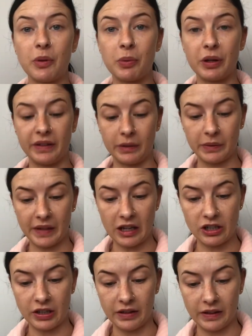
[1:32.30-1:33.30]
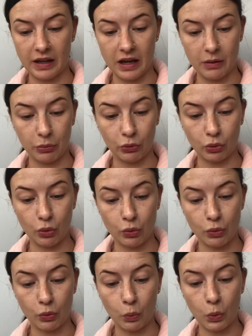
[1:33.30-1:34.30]
the priest that was actually there was
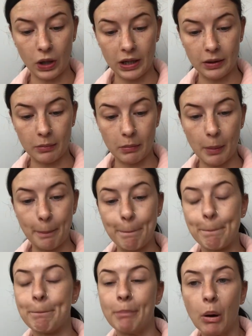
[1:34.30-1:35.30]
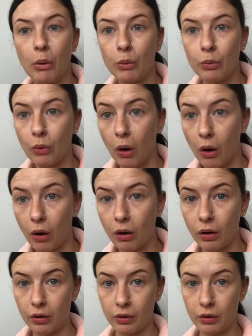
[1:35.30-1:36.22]
called William Bodar.